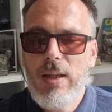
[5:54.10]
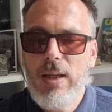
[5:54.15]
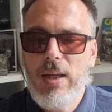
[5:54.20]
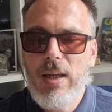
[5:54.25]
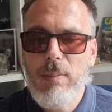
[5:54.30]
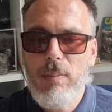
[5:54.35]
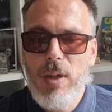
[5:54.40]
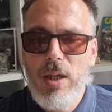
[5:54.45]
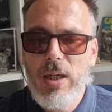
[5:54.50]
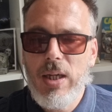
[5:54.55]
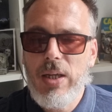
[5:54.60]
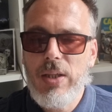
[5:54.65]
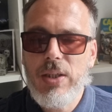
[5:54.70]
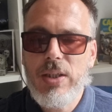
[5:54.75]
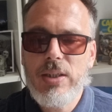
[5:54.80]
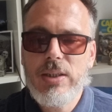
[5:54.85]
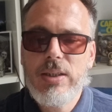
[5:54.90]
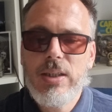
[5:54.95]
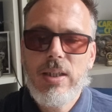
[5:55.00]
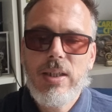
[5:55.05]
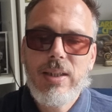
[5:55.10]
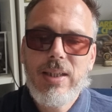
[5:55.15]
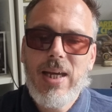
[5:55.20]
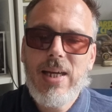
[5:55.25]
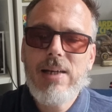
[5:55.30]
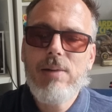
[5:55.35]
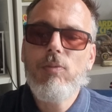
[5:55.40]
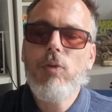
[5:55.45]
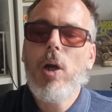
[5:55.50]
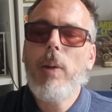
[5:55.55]
among others.
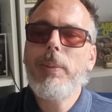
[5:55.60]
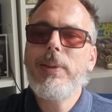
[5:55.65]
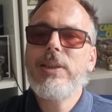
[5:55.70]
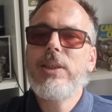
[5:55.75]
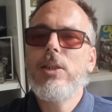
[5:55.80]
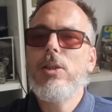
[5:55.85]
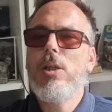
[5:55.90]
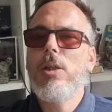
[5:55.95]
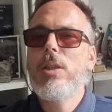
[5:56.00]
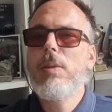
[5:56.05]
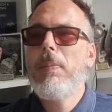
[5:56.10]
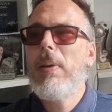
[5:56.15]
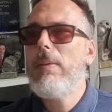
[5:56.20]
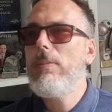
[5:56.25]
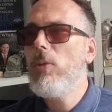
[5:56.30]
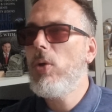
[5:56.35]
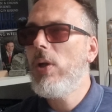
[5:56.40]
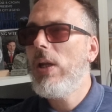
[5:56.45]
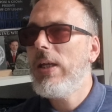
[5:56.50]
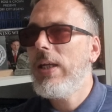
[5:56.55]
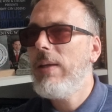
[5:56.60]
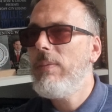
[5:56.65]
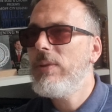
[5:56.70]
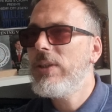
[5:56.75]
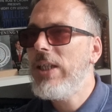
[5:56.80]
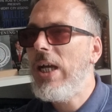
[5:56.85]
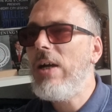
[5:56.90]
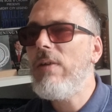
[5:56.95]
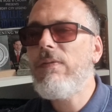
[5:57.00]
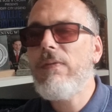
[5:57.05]
Callum Robinson looked a bit more like
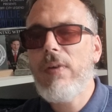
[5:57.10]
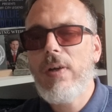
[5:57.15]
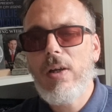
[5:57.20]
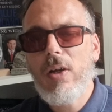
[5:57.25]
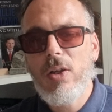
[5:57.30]
himself